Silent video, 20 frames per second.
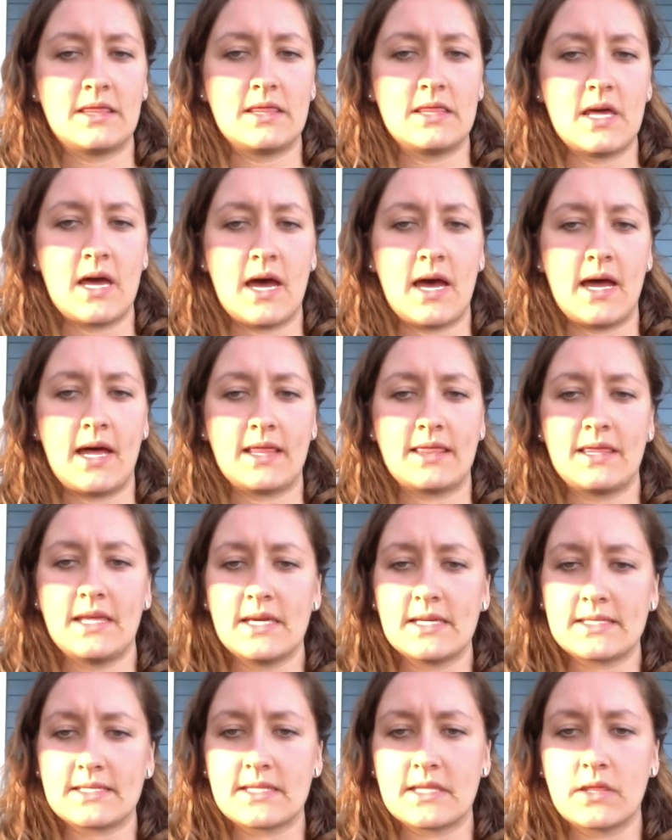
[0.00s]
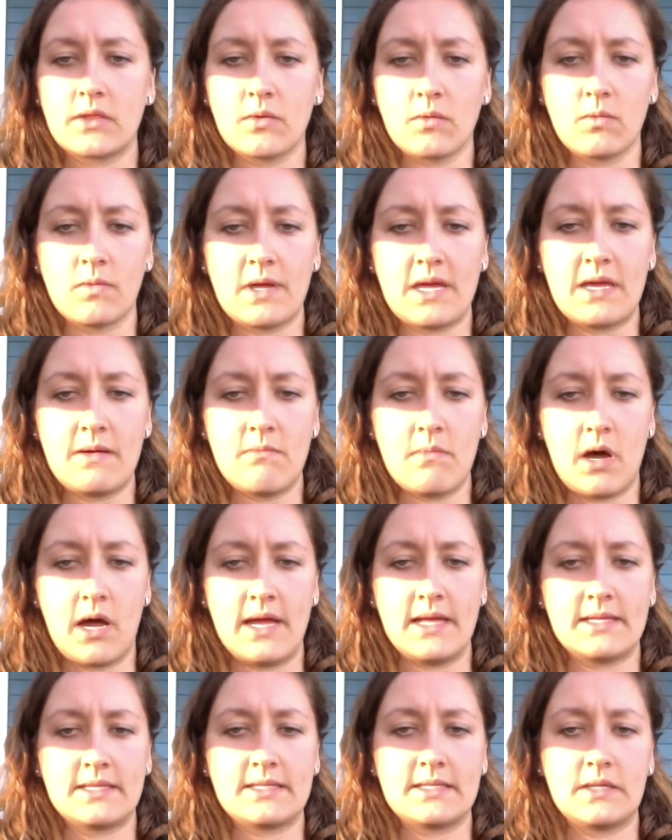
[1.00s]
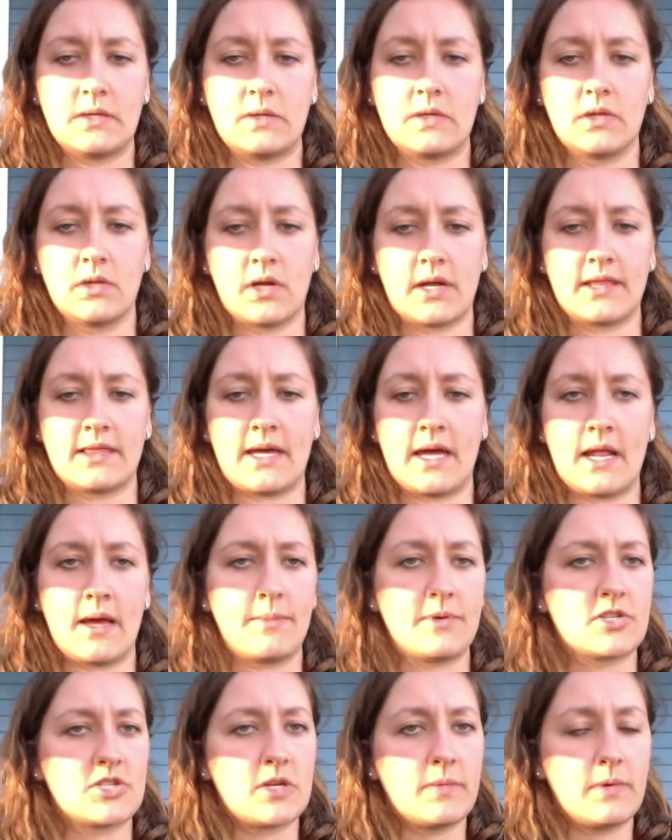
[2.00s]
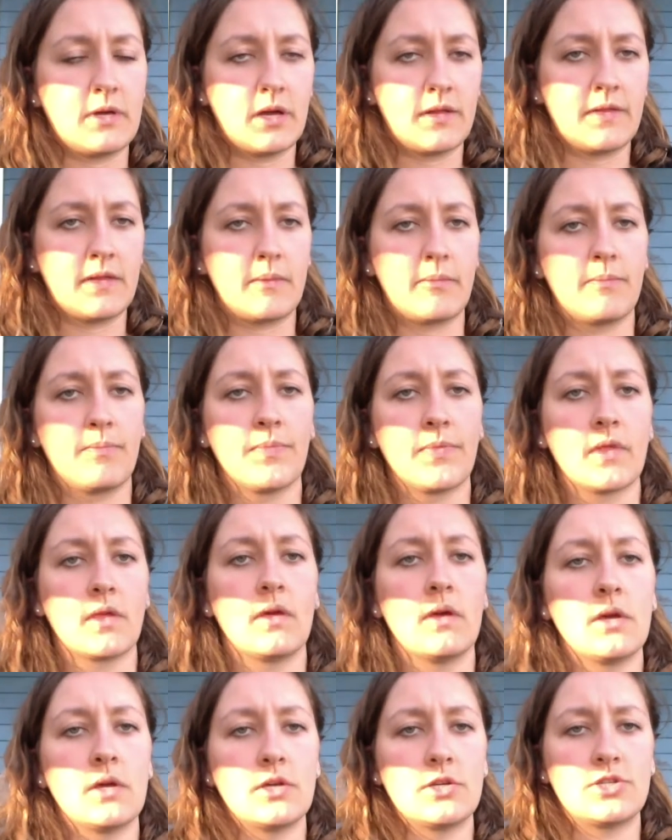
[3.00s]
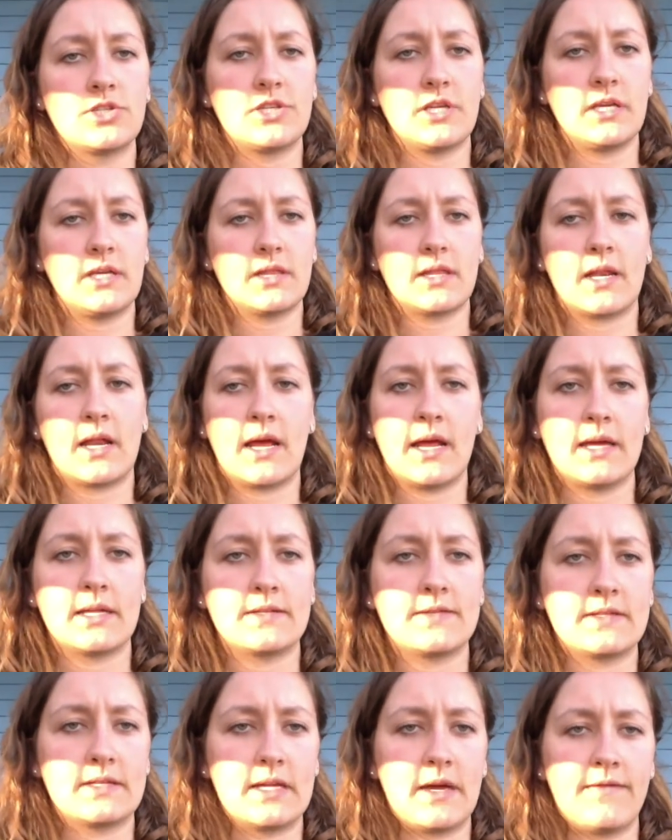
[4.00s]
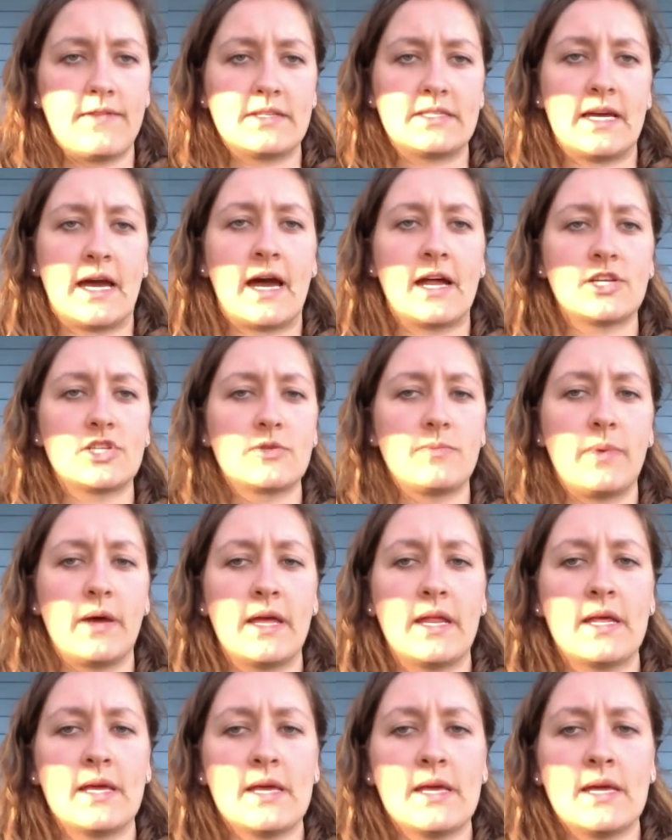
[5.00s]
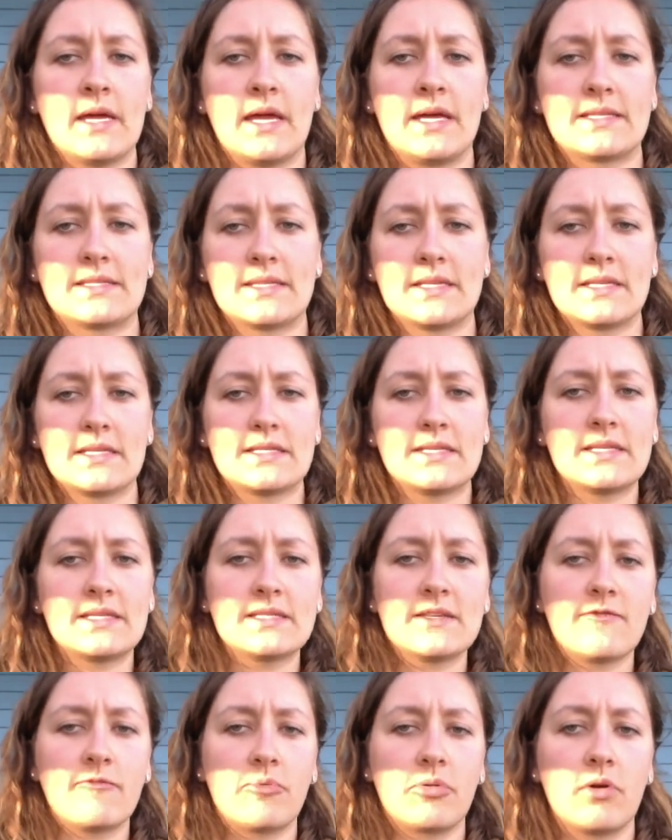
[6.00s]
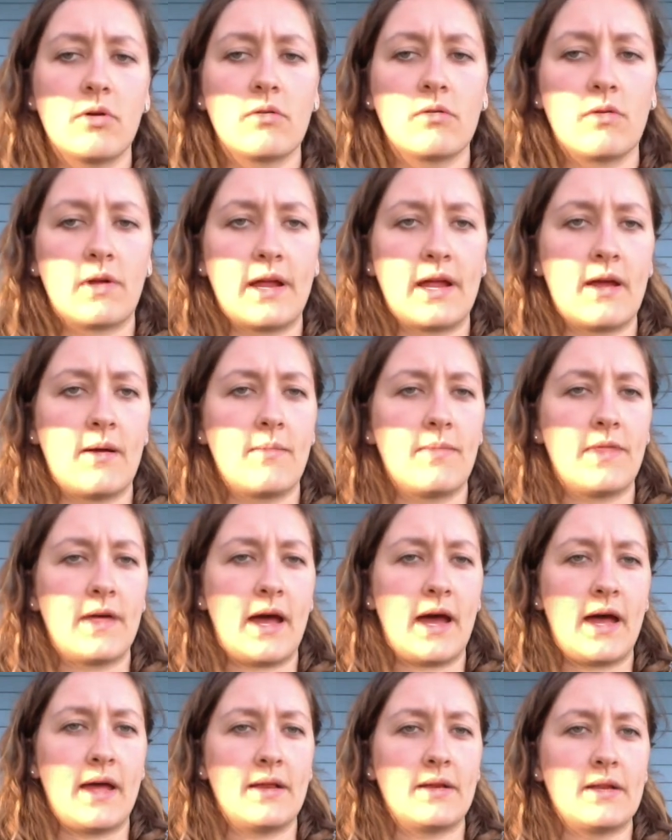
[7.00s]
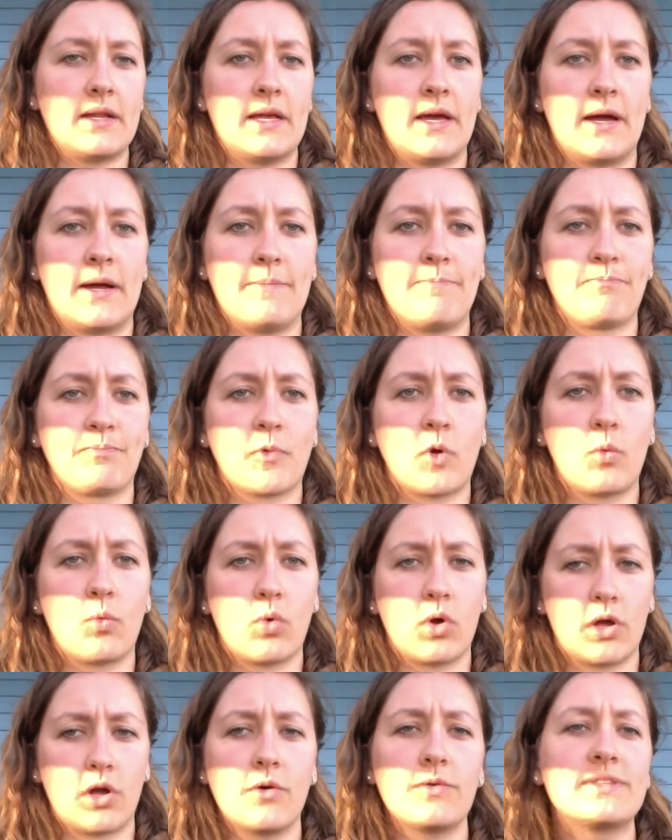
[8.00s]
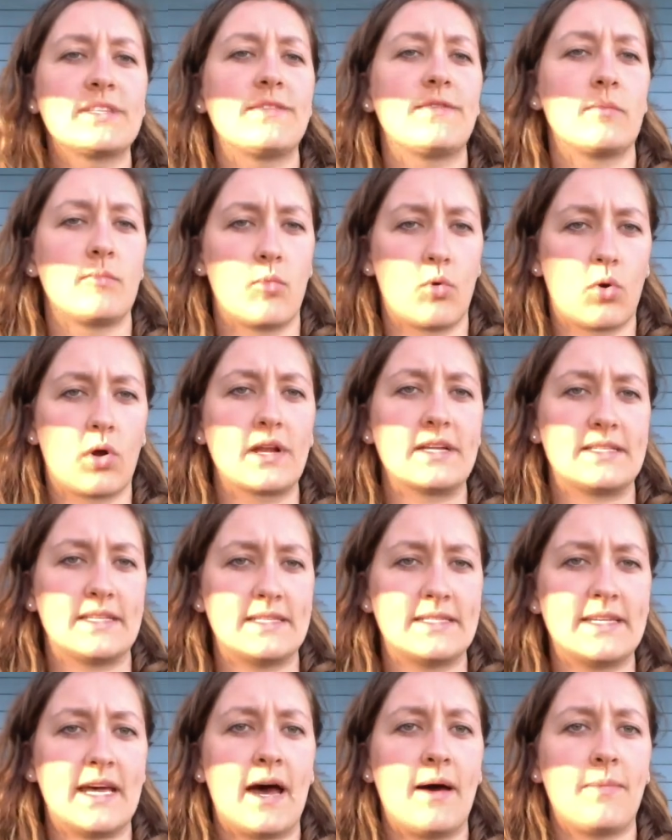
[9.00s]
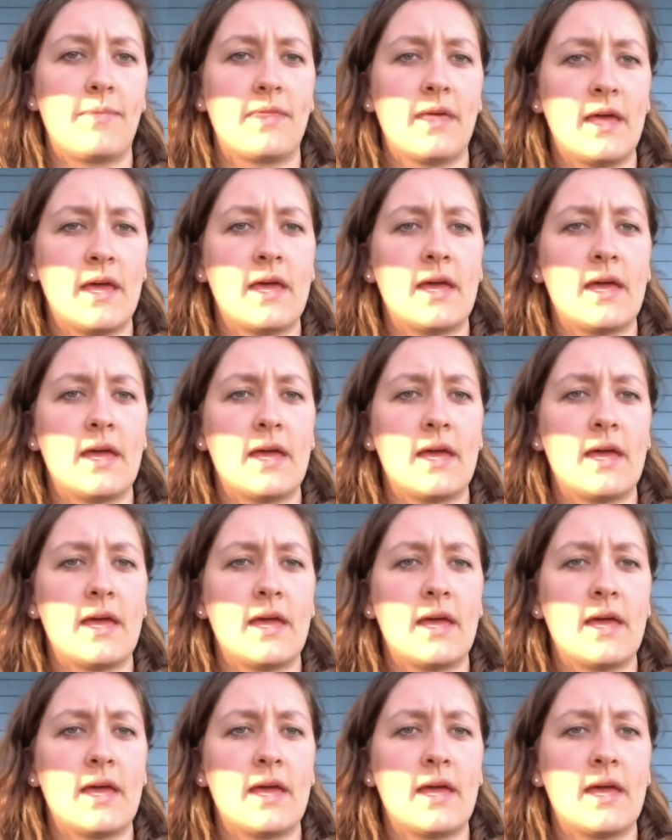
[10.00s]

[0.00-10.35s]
I think is 3 months. You can look at that up. It should be on the sheet that I have attached. But it's an intensive program that goes even more into depth.